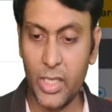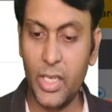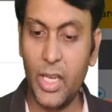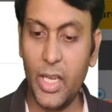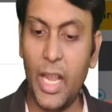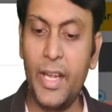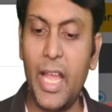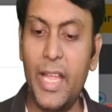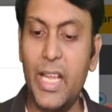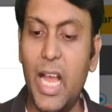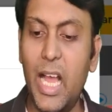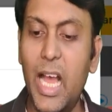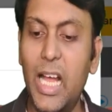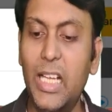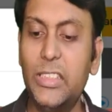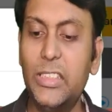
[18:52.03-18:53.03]
and I
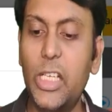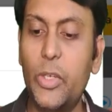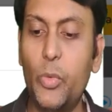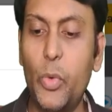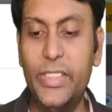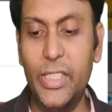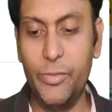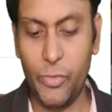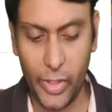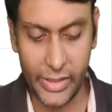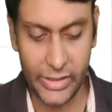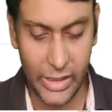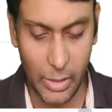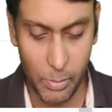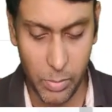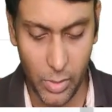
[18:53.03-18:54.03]
ask a question. For
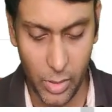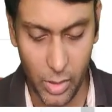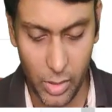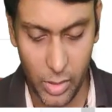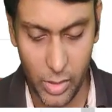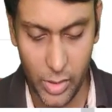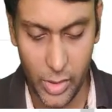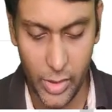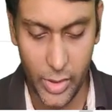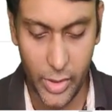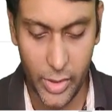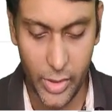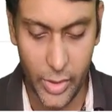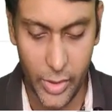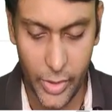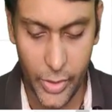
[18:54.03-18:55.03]
example,
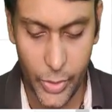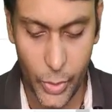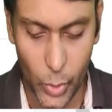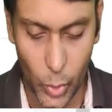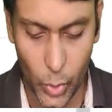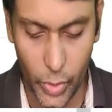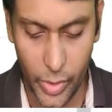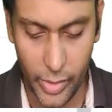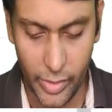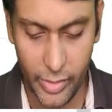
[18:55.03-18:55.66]
your